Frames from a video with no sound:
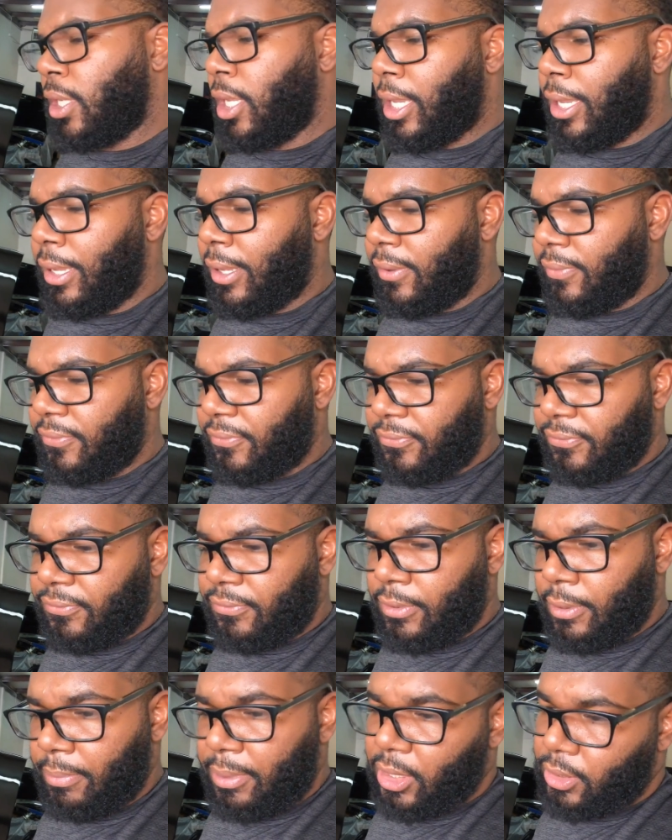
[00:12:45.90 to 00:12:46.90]
of
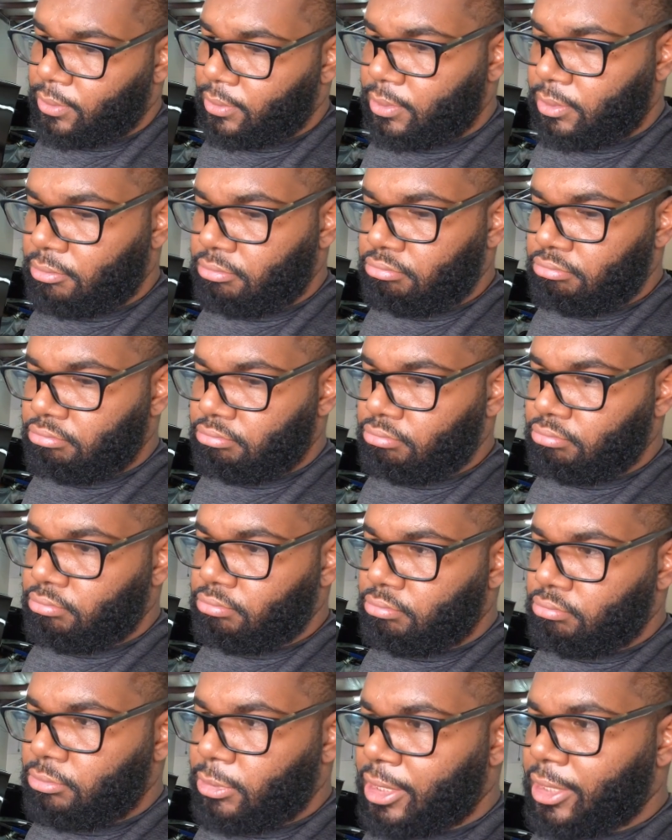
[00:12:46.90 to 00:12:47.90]
the bill.
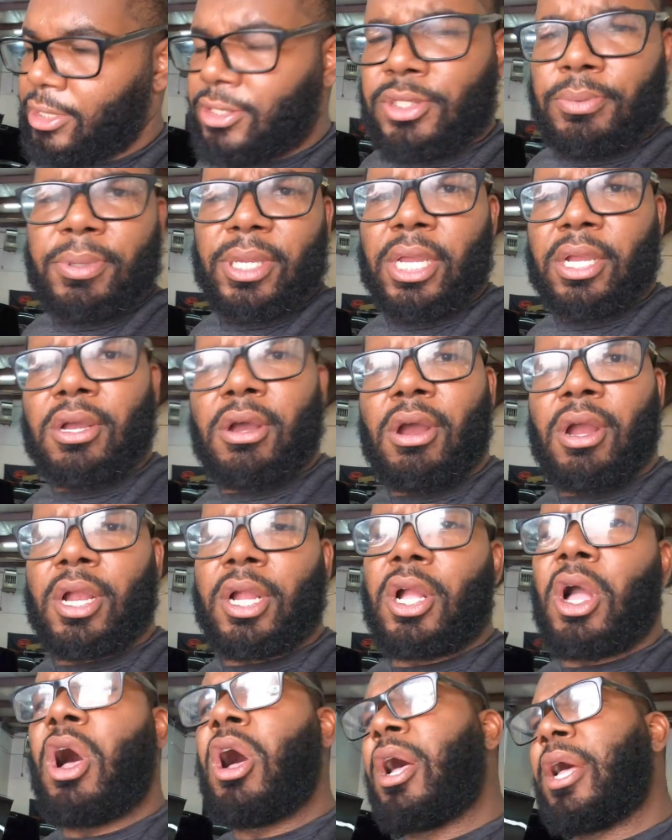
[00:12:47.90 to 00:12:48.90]
And this will be a car
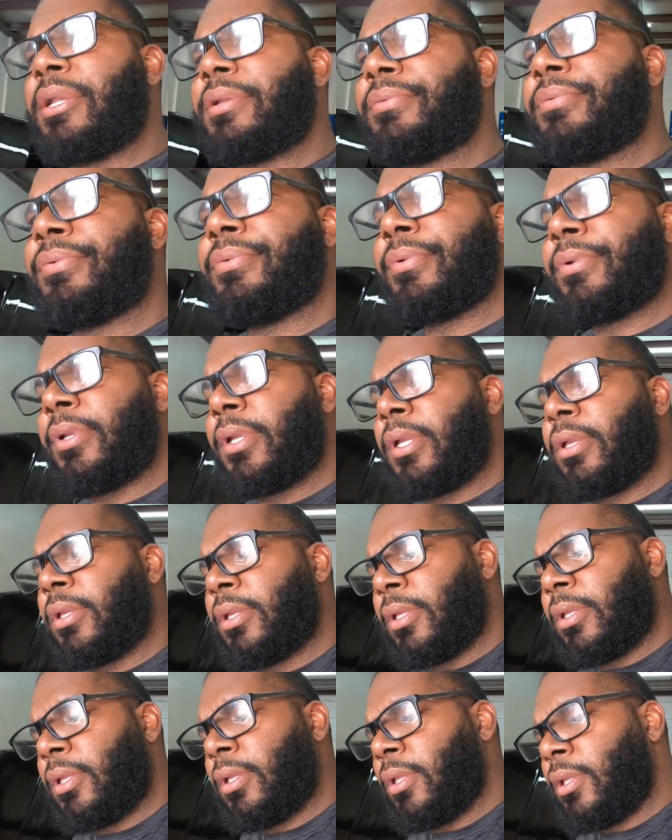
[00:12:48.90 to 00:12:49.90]
gone
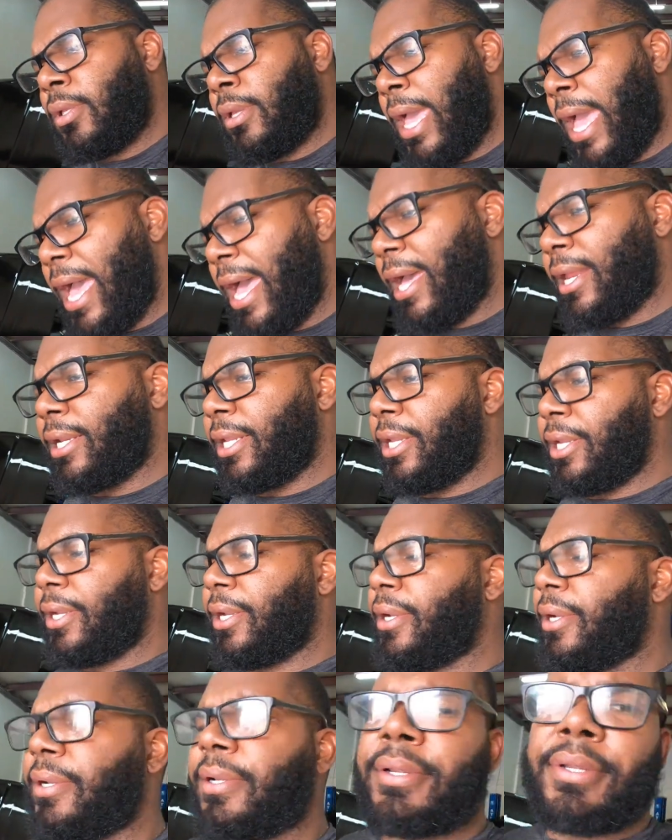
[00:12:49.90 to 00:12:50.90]
out of
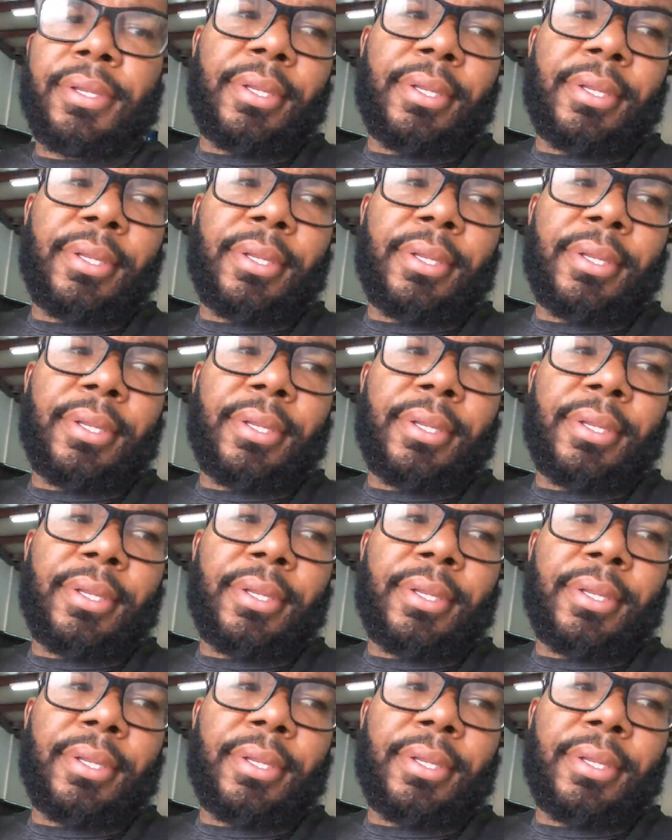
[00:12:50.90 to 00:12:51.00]
here,